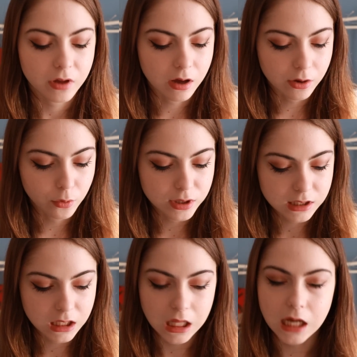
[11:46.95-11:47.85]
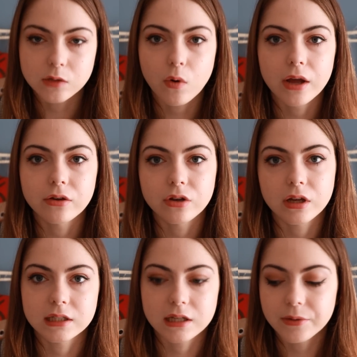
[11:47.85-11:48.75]
I always think that's quite a good
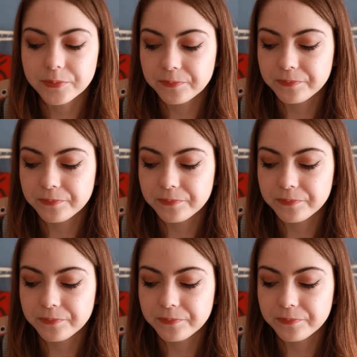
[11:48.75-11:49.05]
idea.